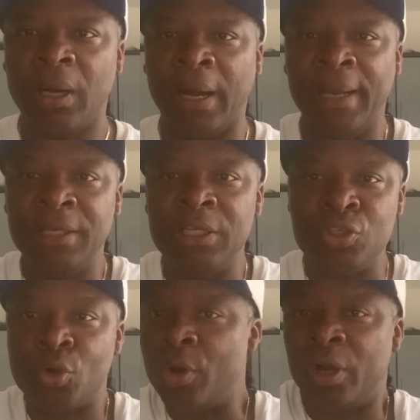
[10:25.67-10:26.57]
I
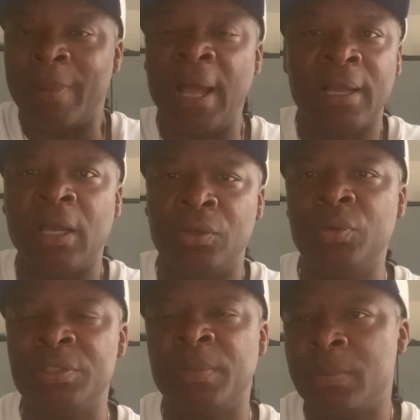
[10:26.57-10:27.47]
need your help. I can't do
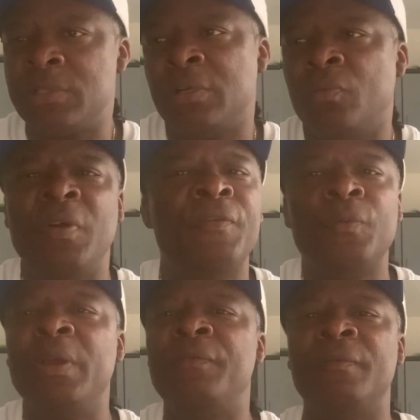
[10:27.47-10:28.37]
this more myself.
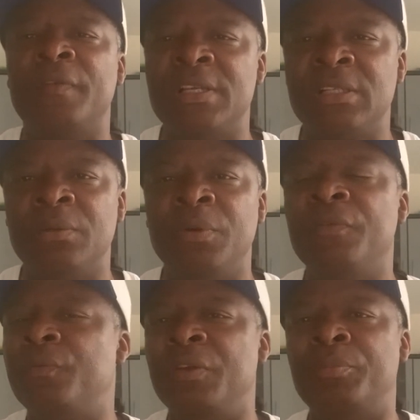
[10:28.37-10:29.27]
We've invested.
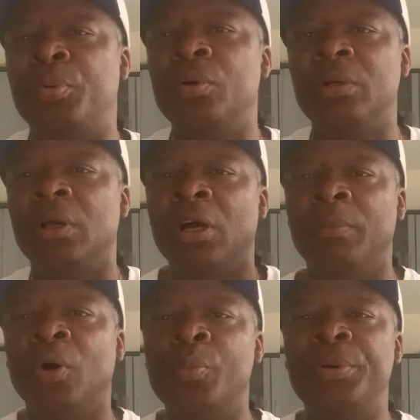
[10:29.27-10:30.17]
We've put
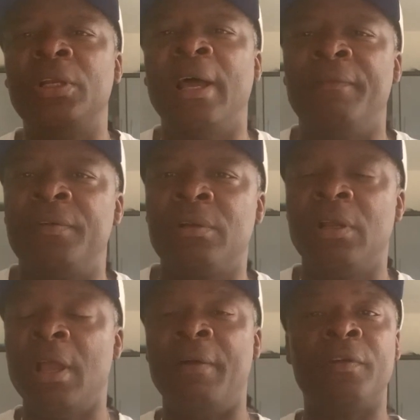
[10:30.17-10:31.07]
opened the
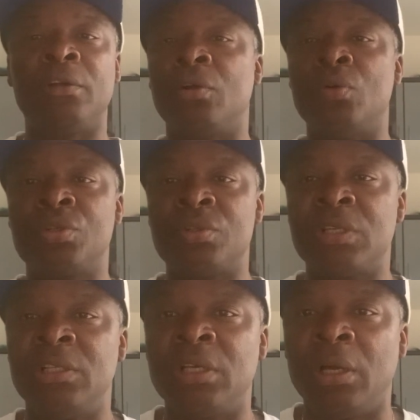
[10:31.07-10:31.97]
African Cultural
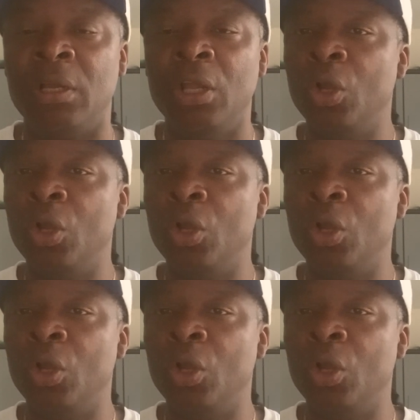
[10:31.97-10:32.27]
Center.